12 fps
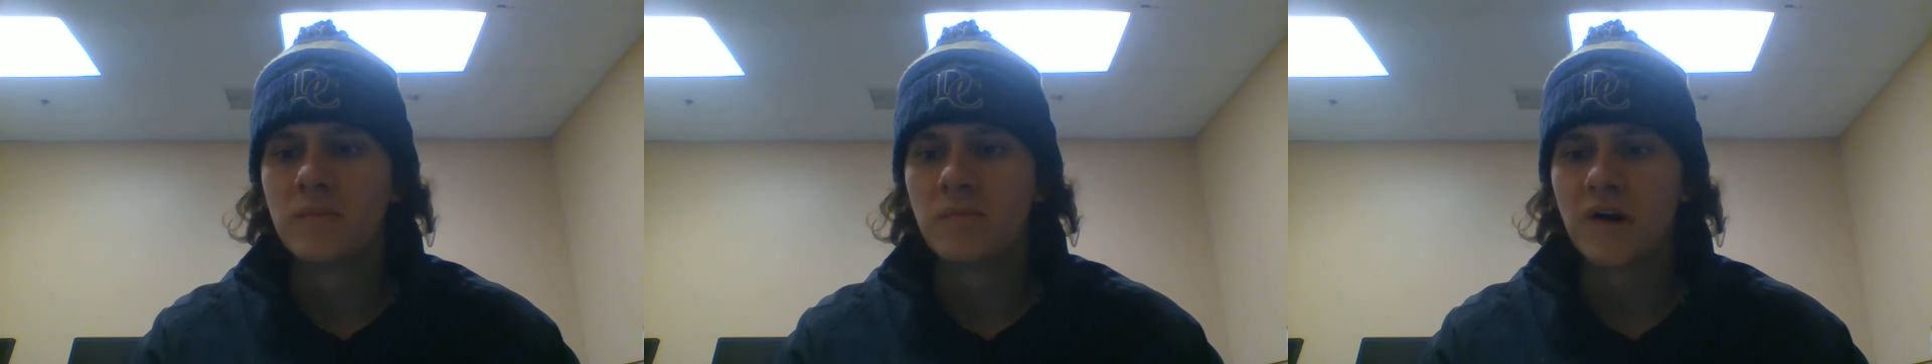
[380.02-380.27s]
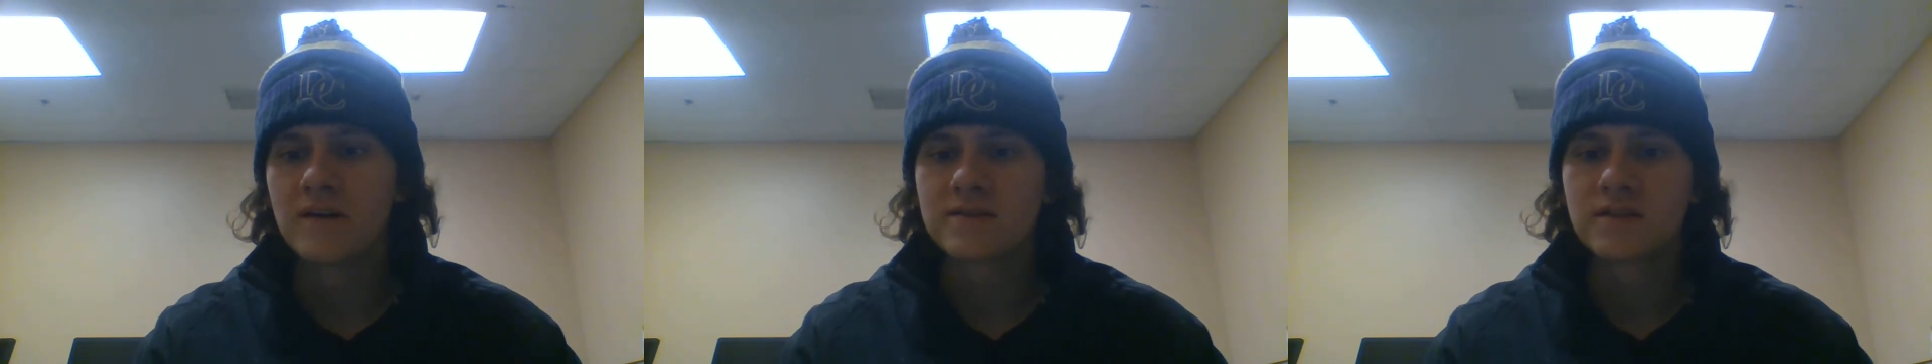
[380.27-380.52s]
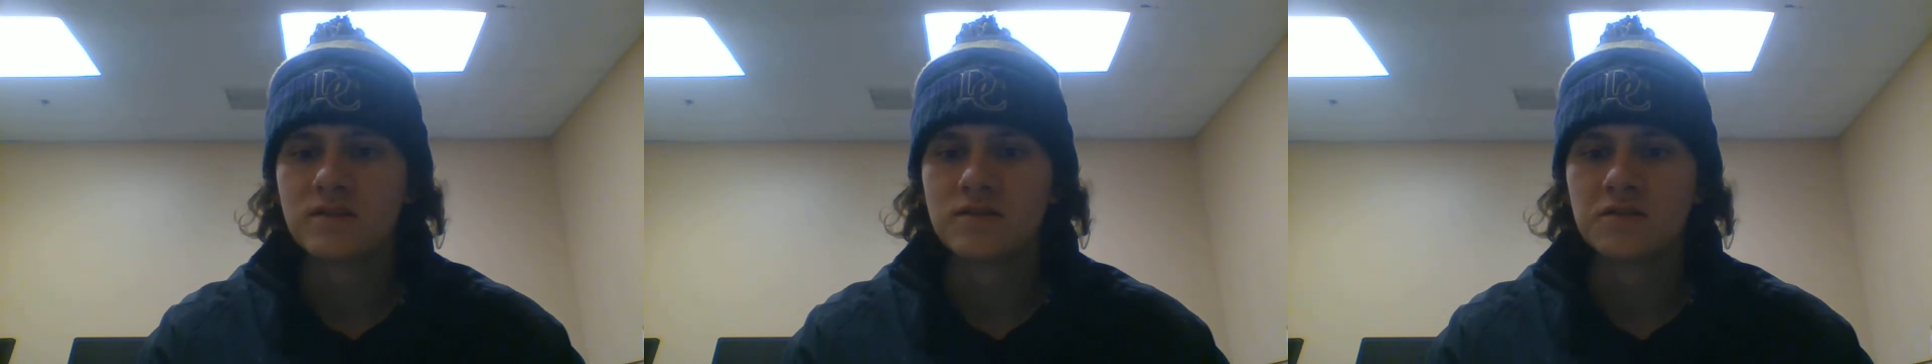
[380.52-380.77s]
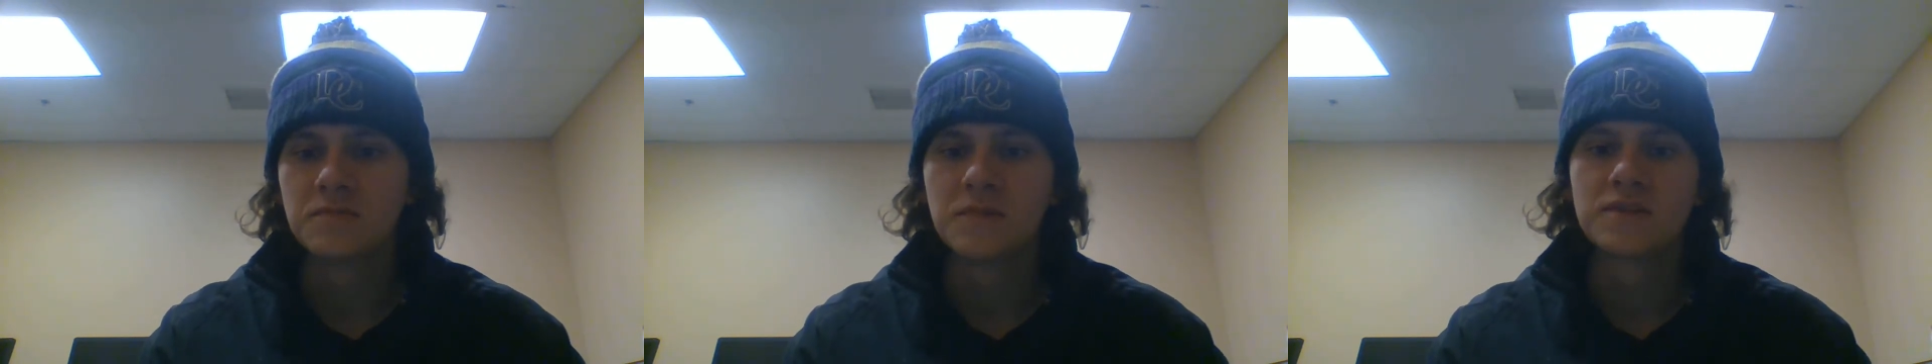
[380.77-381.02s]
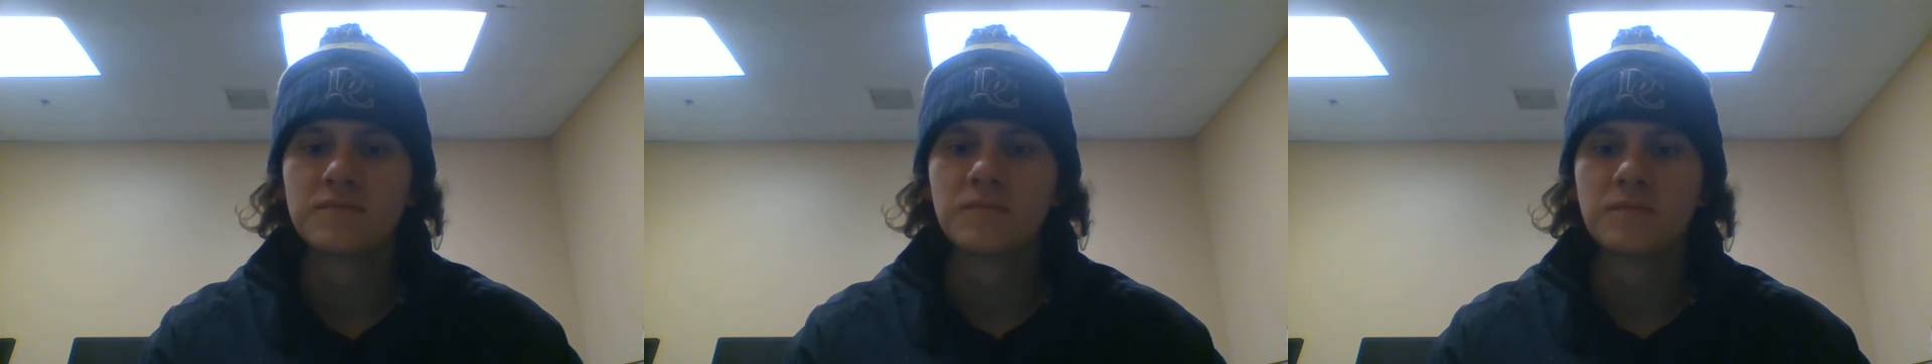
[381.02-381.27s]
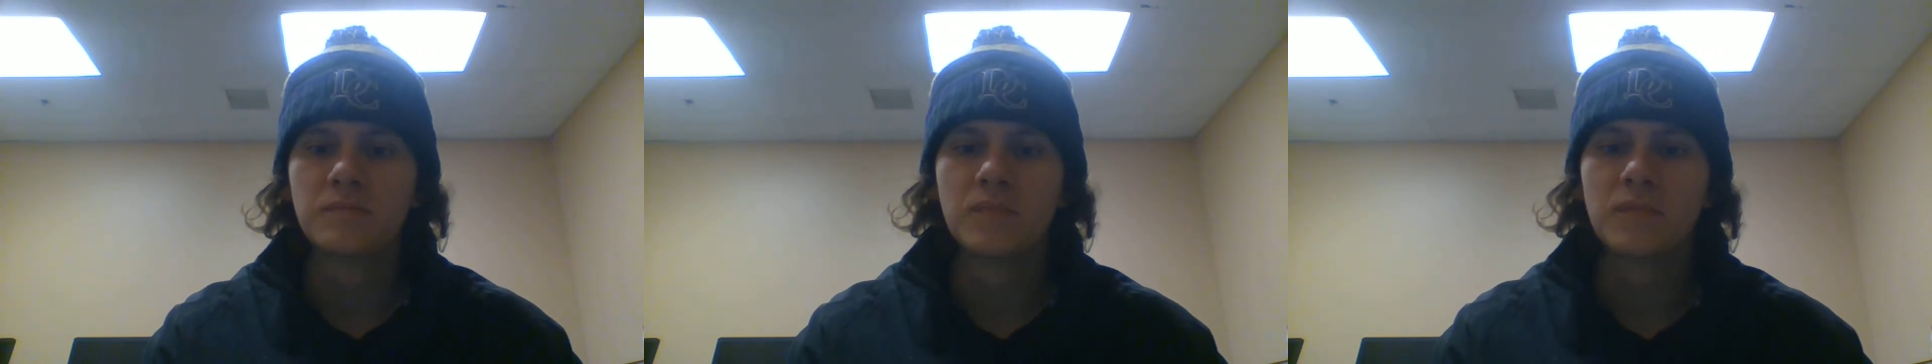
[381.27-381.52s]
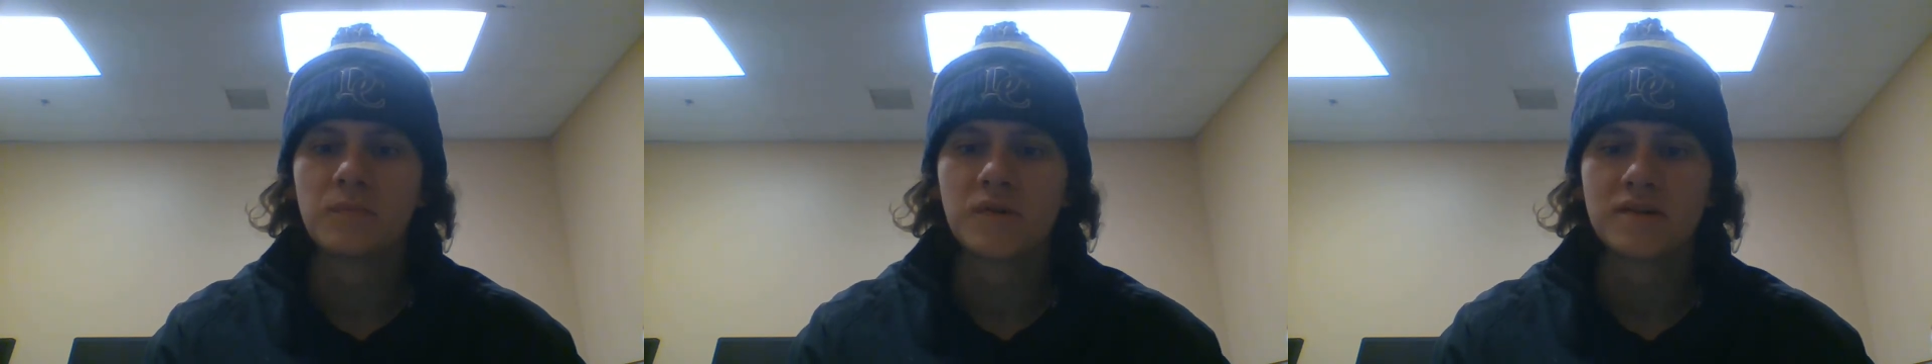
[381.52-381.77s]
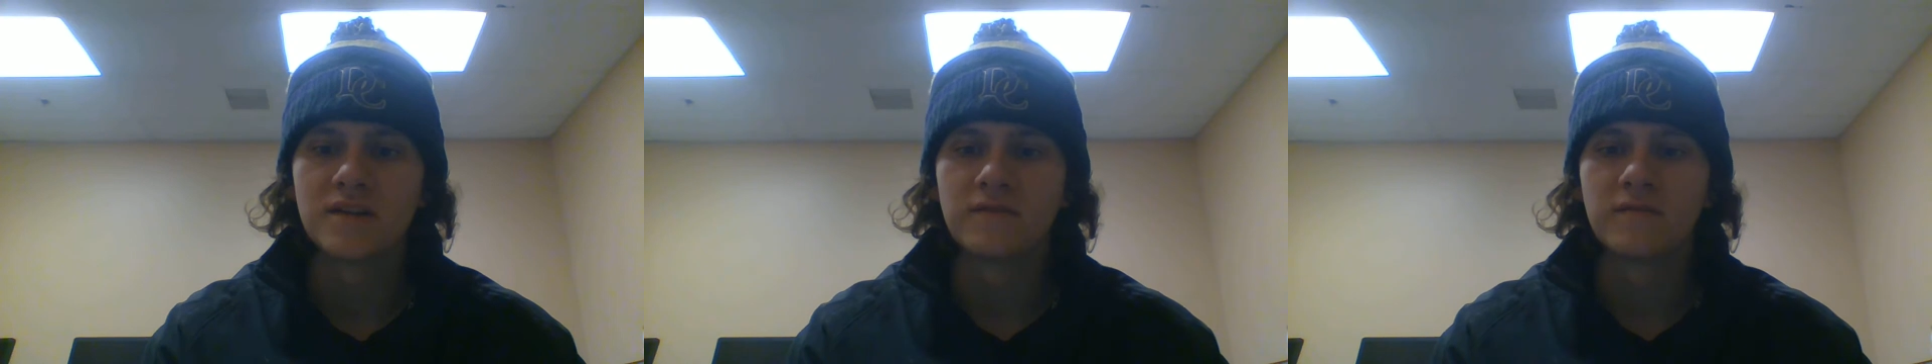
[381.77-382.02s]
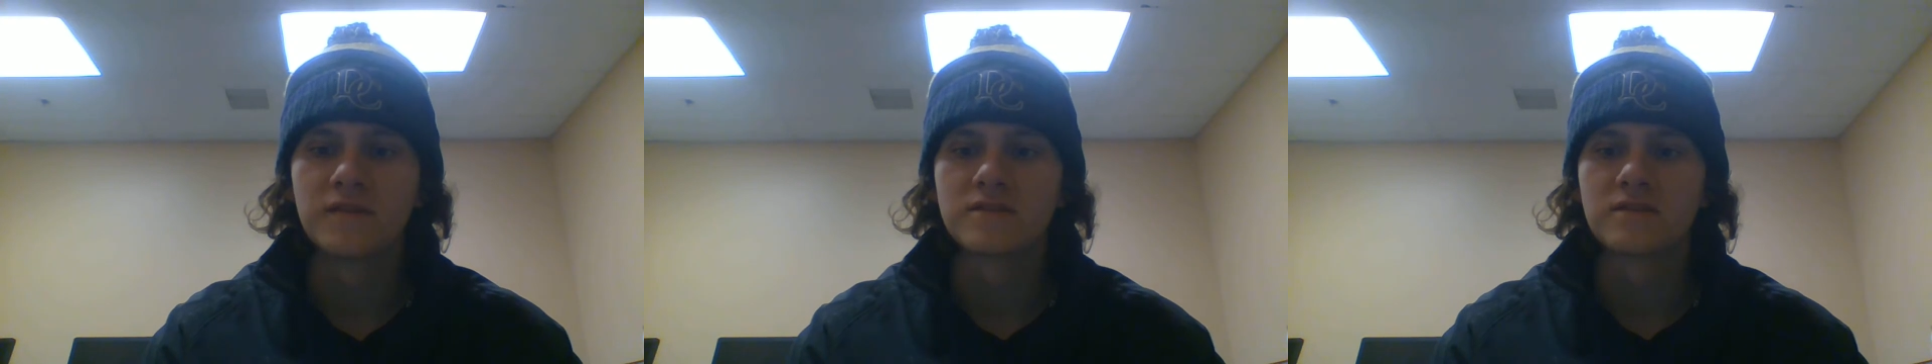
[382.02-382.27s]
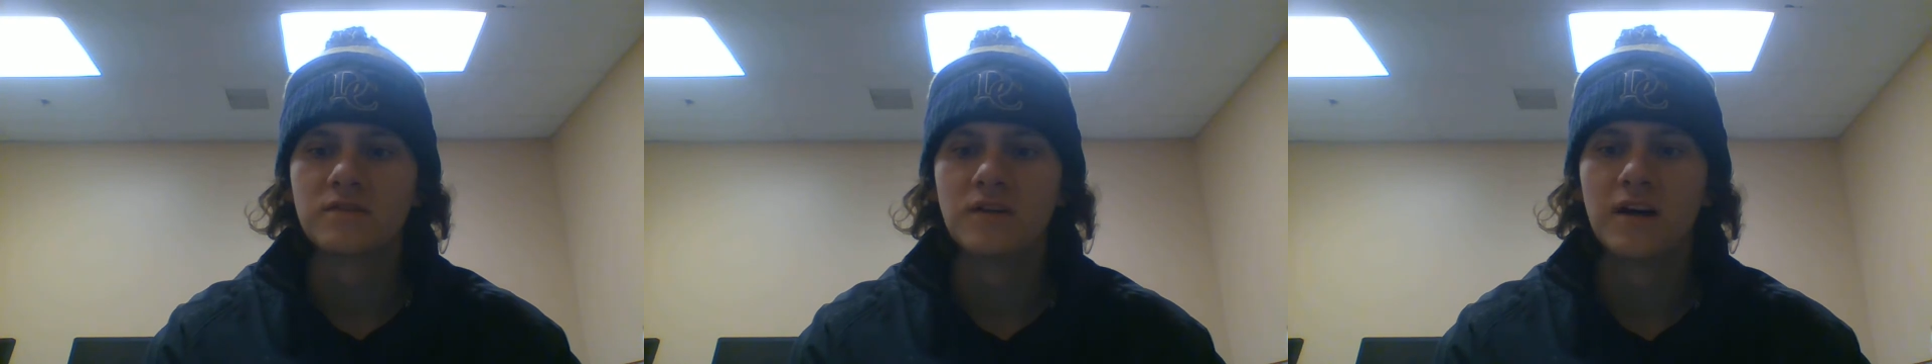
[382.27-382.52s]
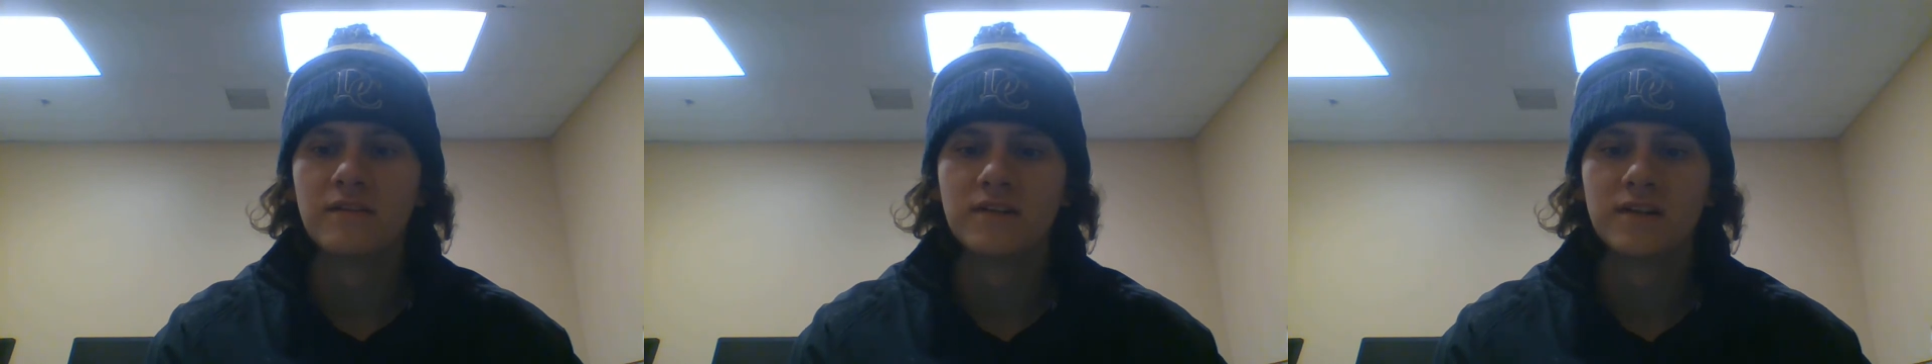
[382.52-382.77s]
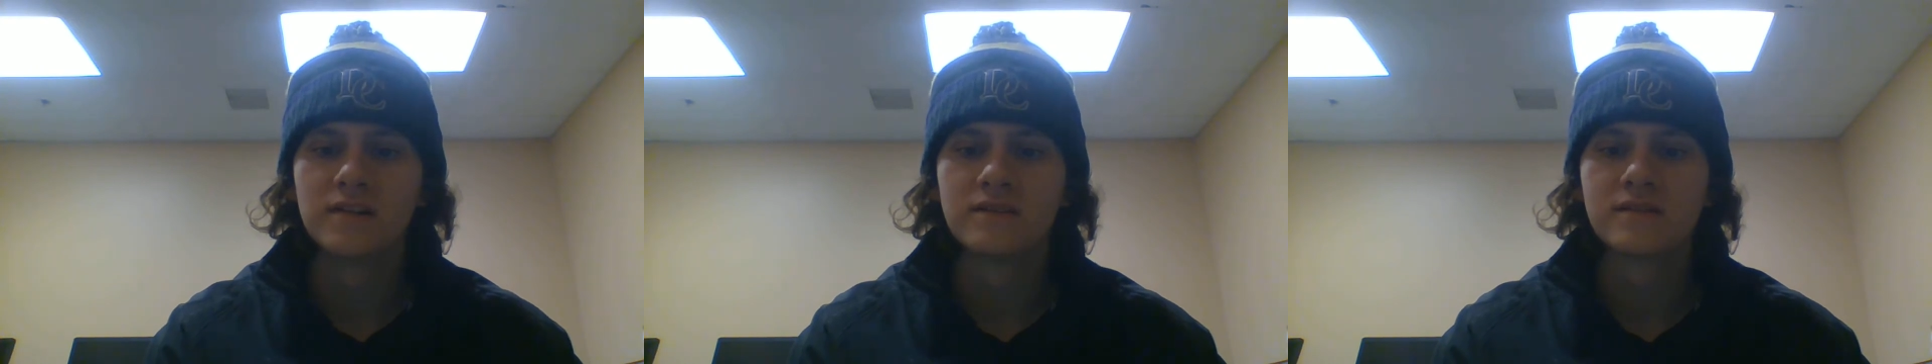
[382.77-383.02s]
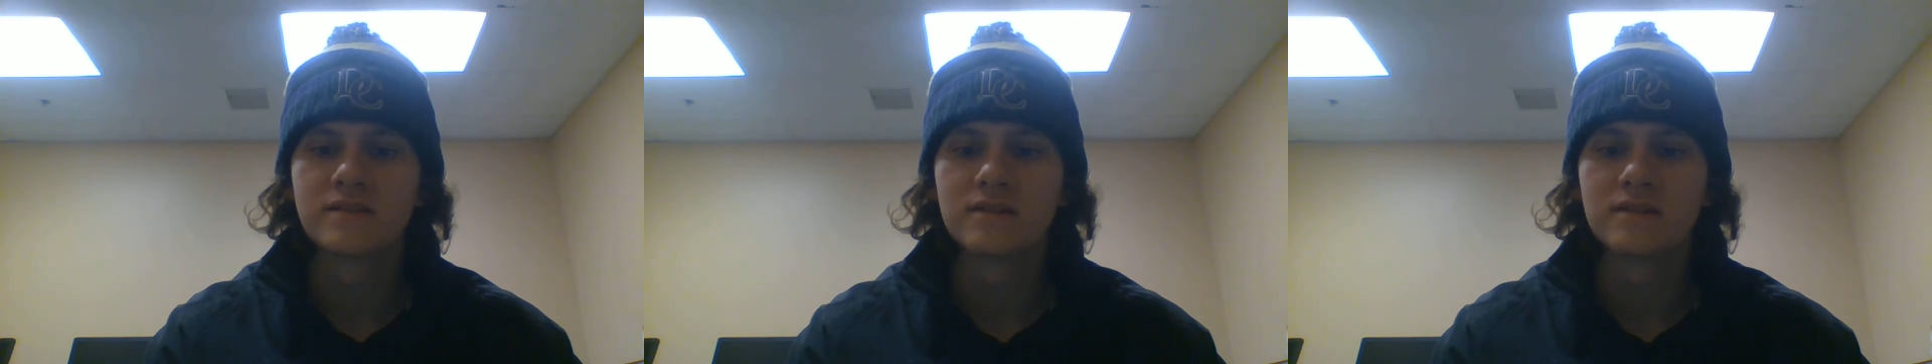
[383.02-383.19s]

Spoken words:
Prosecution must present physical evidence,